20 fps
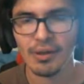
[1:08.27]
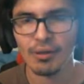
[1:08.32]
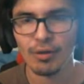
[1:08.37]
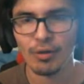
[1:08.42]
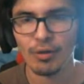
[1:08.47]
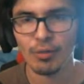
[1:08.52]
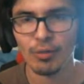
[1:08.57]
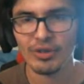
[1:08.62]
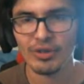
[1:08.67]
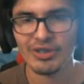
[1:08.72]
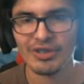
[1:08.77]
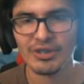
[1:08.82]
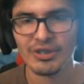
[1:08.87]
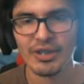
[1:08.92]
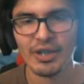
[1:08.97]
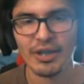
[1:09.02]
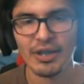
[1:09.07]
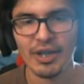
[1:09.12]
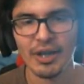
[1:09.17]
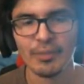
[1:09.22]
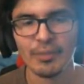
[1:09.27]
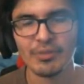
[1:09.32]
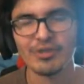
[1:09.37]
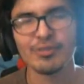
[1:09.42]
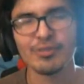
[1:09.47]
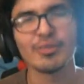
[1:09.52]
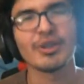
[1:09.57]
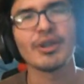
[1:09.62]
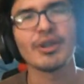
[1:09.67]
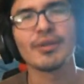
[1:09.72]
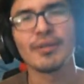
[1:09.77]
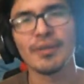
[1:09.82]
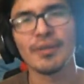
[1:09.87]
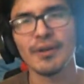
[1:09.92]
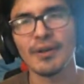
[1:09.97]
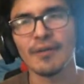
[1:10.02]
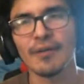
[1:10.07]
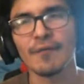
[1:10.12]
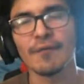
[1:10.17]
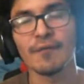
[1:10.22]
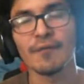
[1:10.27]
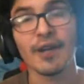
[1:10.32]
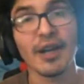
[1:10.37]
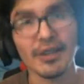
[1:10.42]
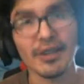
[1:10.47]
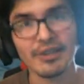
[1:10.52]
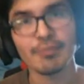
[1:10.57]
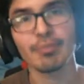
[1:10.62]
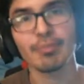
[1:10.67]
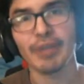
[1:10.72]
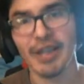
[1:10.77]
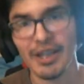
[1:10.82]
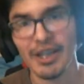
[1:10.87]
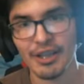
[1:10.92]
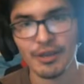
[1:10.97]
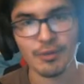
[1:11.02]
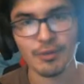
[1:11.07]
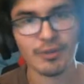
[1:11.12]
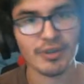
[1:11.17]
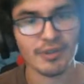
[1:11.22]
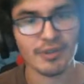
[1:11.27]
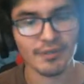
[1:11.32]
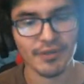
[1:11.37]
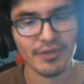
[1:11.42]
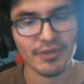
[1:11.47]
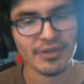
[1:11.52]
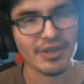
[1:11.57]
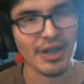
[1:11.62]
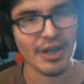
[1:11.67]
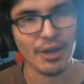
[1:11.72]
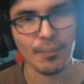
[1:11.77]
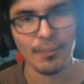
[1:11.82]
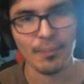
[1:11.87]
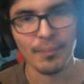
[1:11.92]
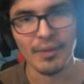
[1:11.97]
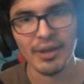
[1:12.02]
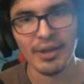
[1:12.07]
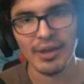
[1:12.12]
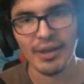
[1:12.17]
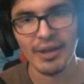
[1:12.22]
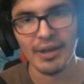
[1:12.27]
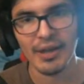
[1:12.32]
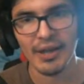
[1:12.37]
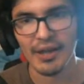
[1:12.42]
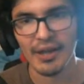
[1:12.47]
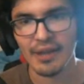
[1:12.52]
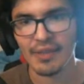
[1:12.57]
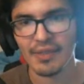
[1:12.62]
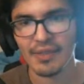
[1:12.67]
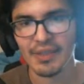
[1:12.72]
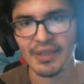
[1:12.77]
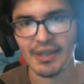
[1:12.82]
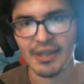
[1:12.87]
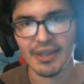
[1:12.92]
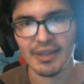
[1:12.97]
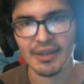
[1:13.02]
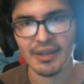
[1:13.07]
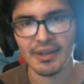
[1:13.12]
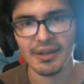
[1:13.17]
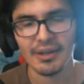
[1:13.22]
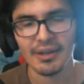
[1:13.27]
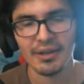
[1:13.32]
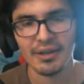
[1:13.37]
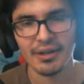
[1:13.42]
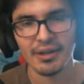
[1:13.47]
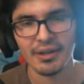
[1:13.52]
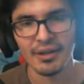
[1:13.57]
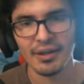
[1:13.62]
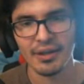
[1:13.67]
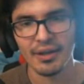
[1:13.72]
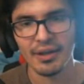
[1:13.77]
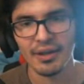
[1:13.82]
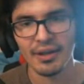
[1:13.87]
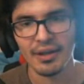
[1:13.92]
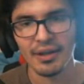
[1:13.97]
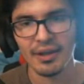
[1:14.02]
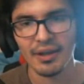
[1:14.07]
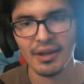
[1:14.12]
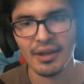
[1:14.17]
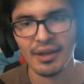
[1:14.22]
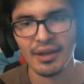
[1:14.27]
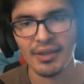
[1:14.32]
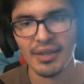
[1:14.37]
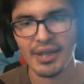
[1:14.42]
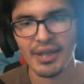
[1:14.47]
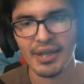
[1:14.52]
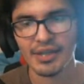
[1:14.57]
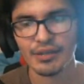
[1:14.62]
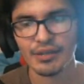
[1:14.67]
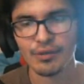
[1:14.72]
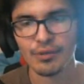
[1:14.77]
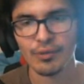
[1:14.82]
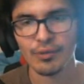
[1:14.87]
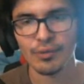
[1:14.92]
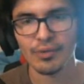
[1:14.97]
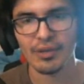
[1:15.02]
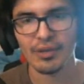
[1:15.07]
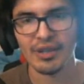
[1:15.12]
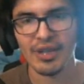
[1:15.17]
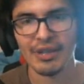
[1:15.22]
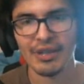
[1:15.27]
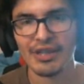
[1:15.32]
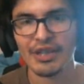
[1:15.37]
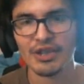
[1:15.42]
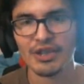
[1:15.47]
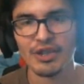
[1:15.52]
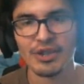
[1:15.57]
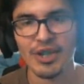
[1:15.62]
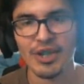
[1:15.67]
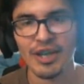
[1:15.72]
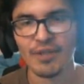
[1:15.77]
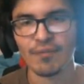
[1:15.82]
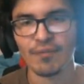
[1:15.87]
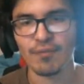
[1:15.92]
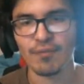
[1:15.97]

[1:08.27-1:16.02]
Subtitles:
which is I'm assuming of us playing through it the first time, and then they get told that they shouldn't have